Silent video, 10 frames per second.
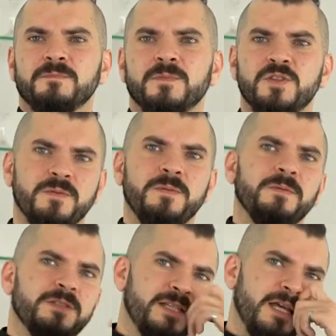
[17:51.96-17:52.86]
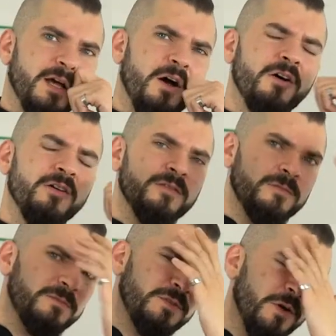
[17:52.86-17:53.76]
Most of the people say,
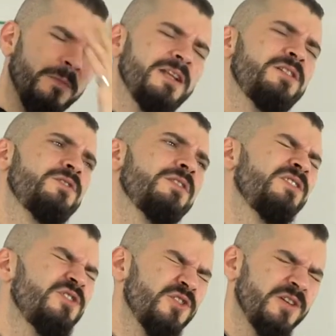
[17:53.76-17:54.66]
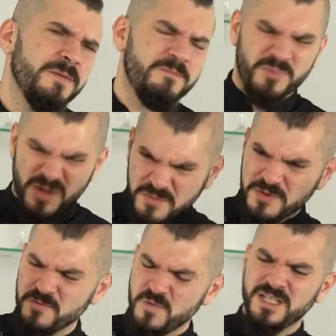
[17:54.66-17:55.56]
oh, nobody should enjoy a
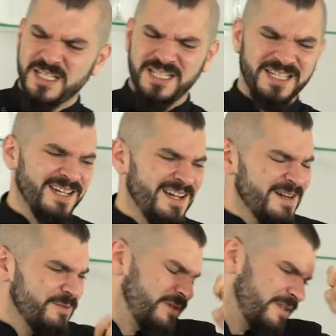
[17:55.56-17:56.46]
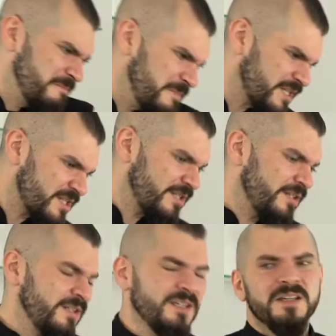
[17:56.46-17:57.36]
premium whiskey with a
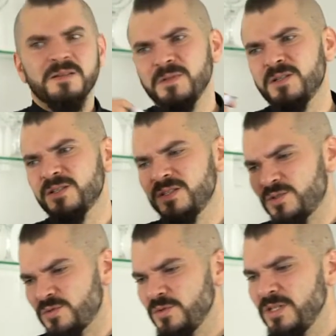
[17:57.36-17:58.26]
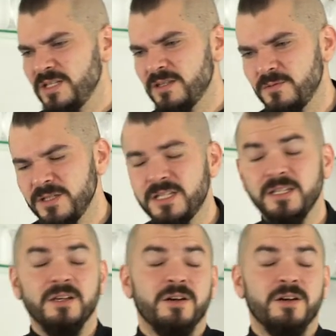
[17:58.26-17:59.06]
mixer because it's ruining the whiskey.